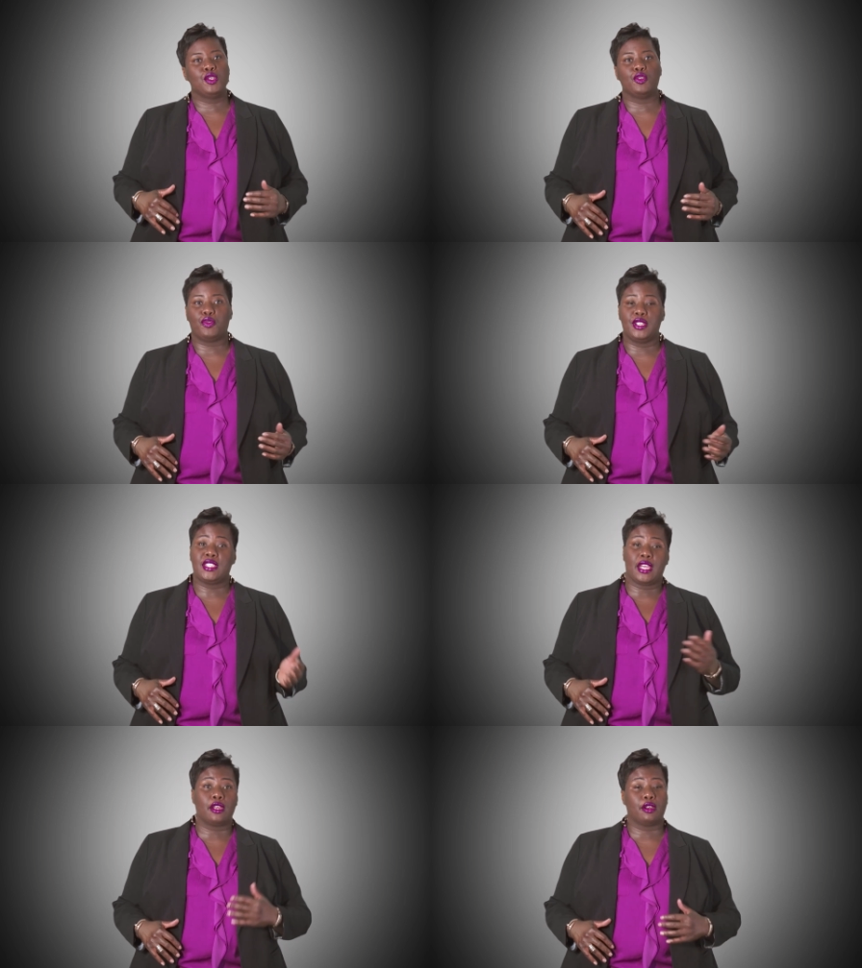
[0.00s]
to your
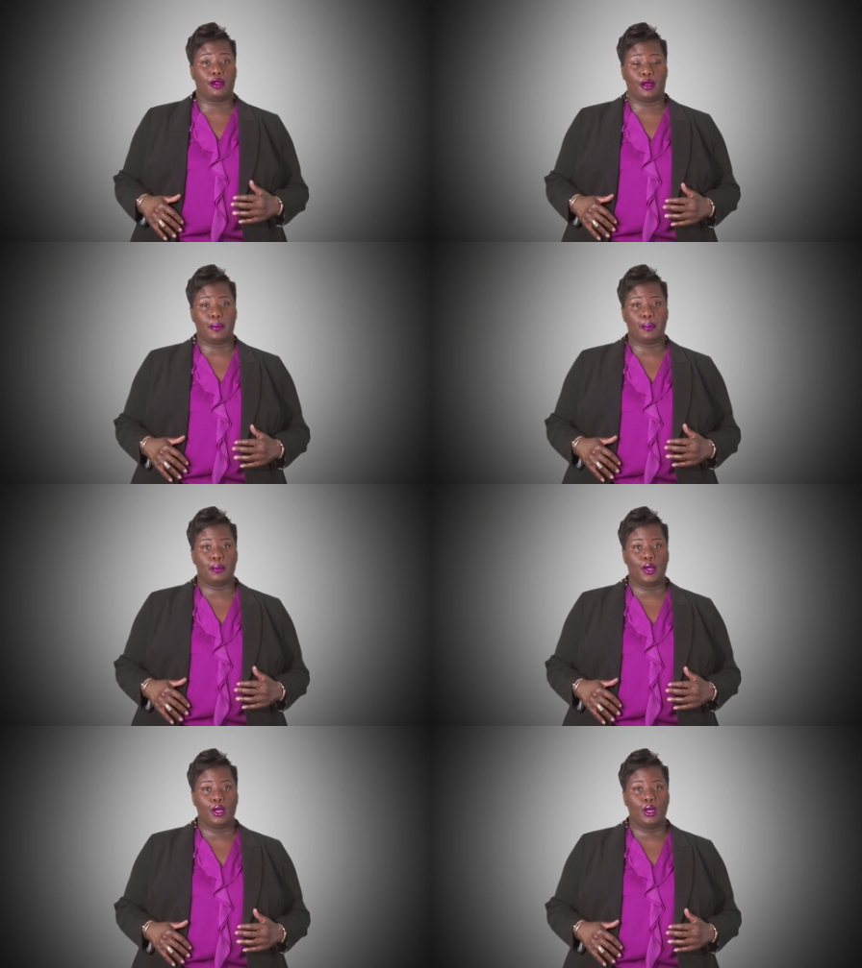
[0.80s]
friends at Concur.
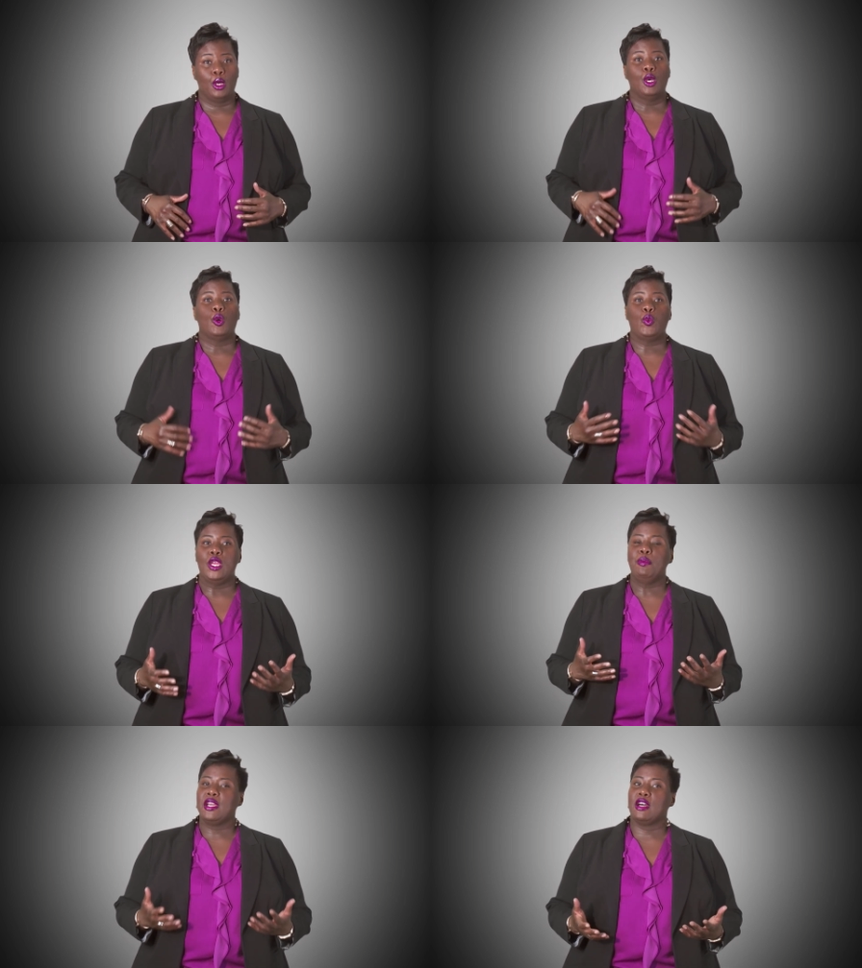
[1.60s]

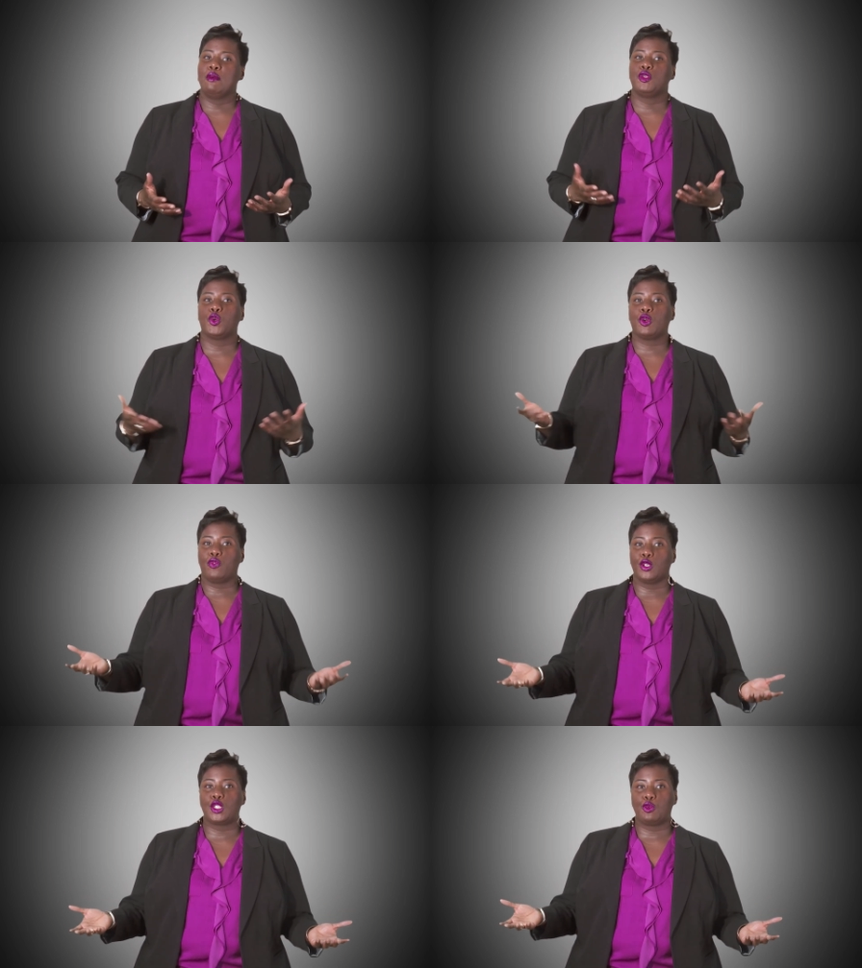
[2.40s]
We become your
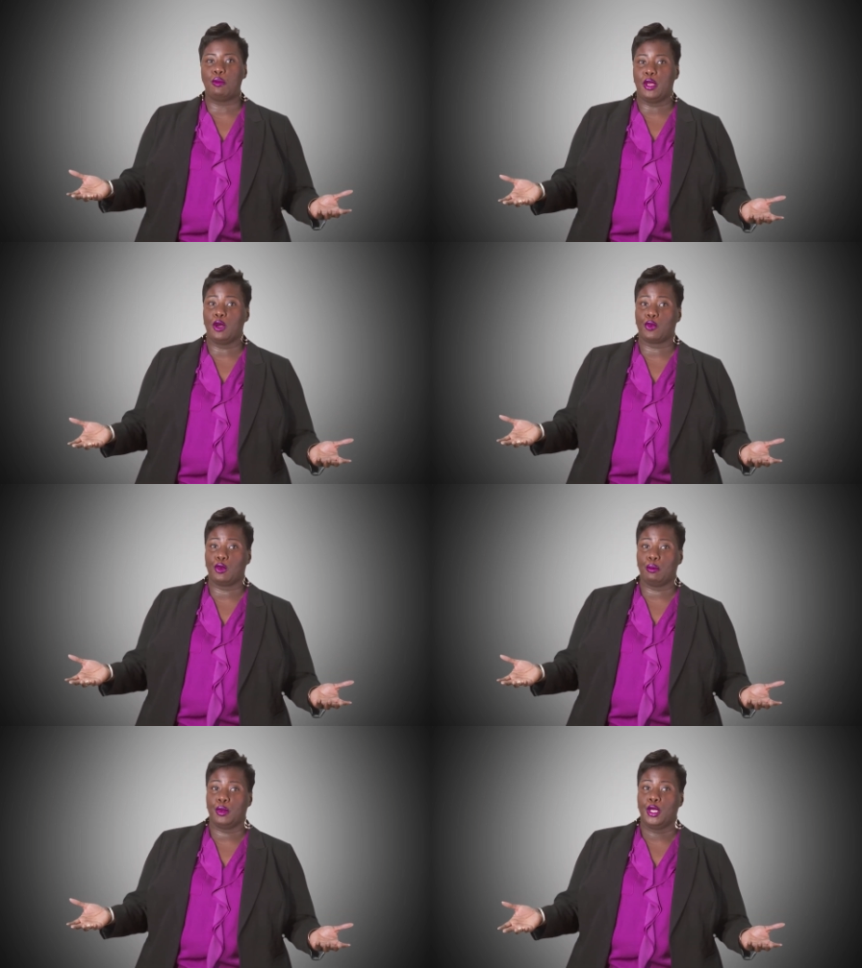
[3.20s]
virtual
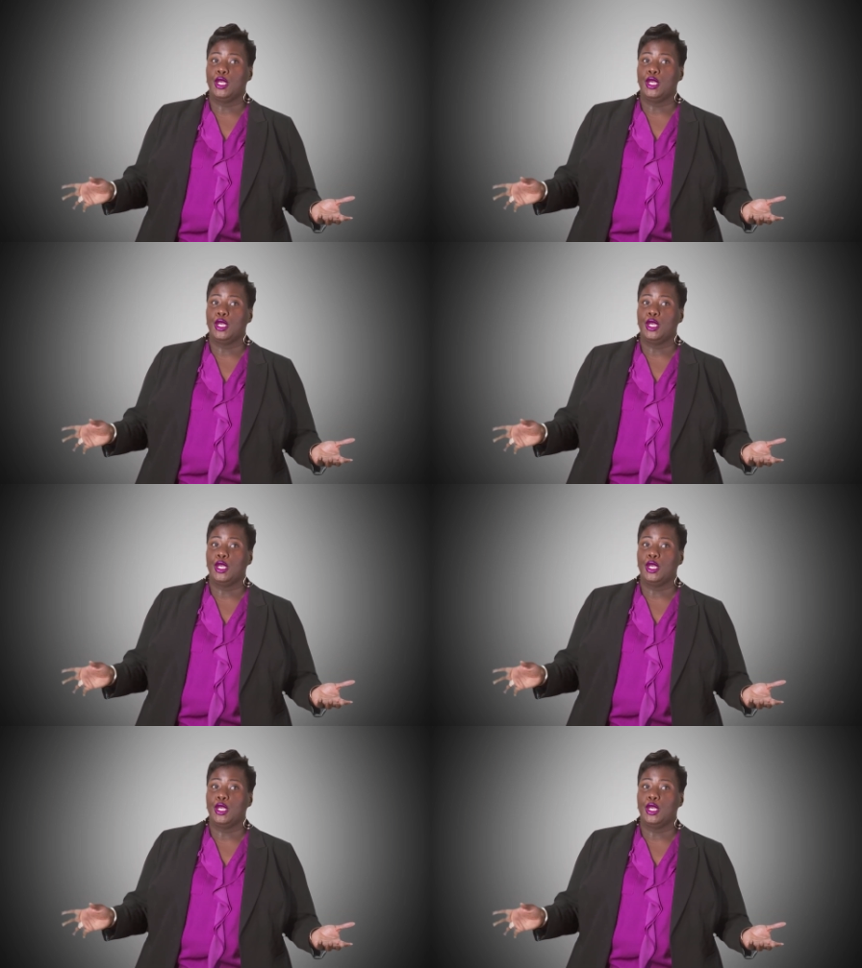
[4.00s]
mailroom.